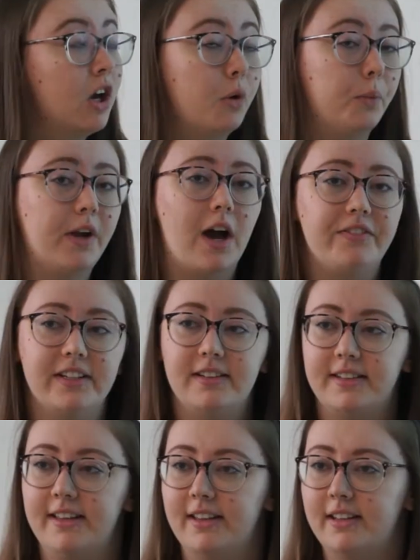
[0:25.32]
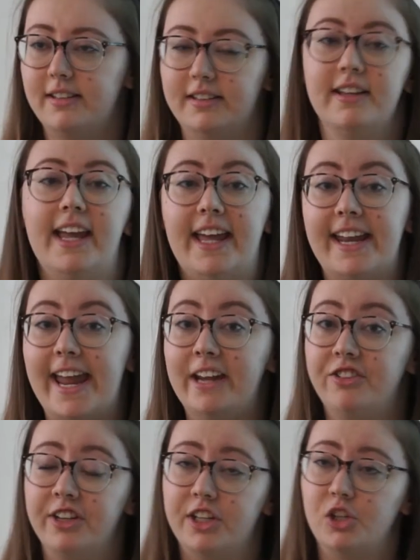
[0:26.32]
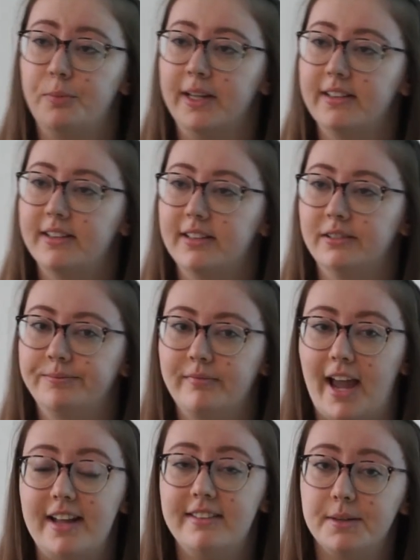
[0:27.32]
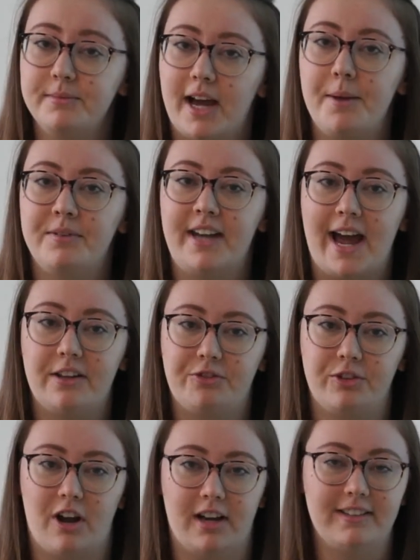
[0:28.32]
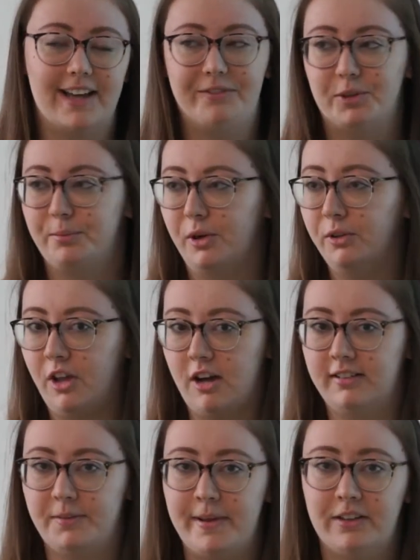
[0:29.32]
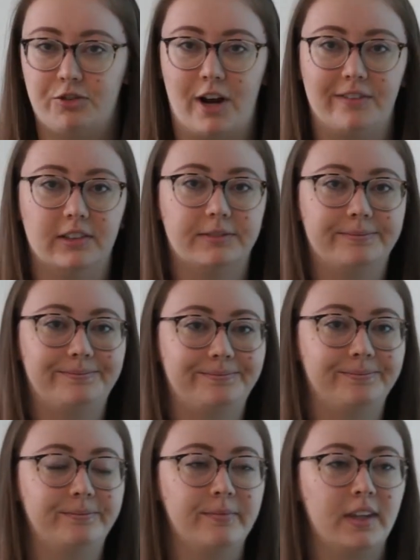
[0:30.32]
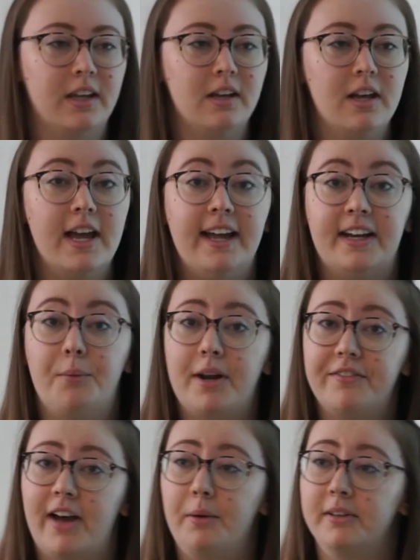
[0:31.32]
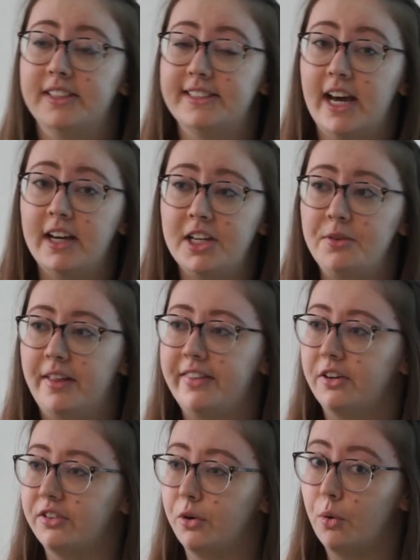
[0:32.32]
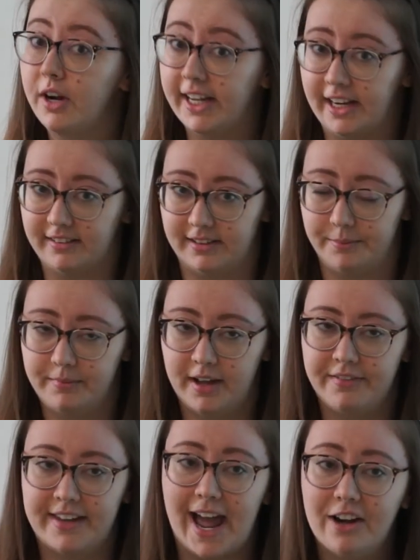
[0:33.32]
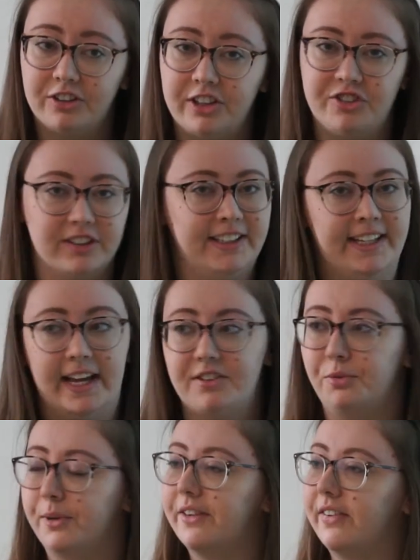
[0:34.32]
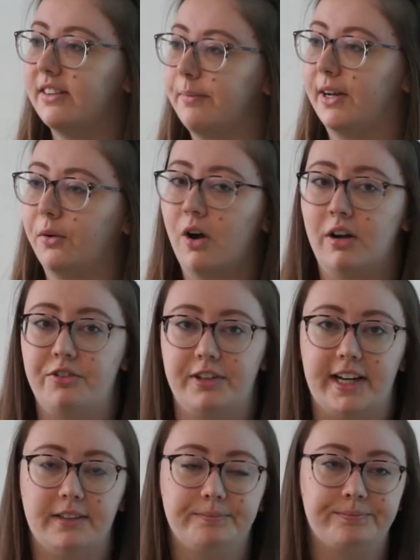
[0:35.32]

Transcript: We often see this in aging humans and sometimes in astronauts after prolonged space travel. Now what if I were to tell you that there's an organism that actually just gets rid of its mitochondria?